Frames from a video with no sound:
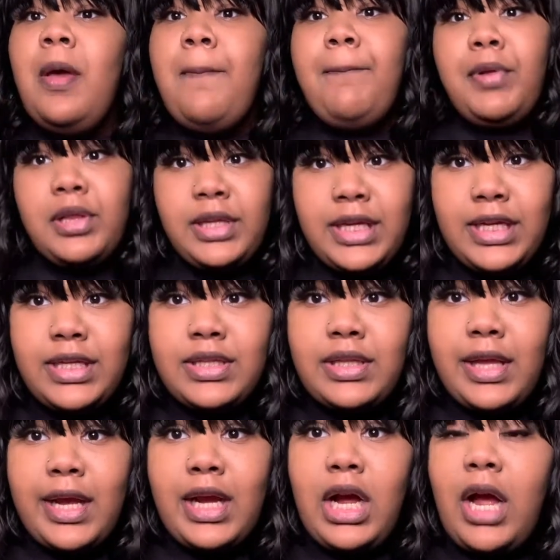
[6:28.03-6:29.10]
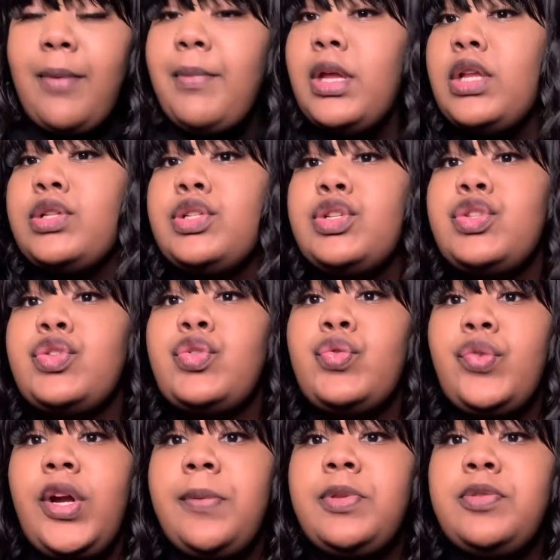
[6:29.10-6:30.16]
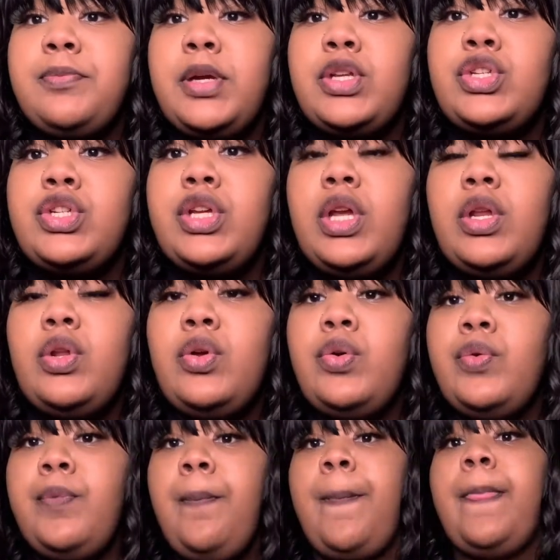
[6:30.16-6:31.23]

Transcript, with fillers: Please like, comment, and subscribe to my channel.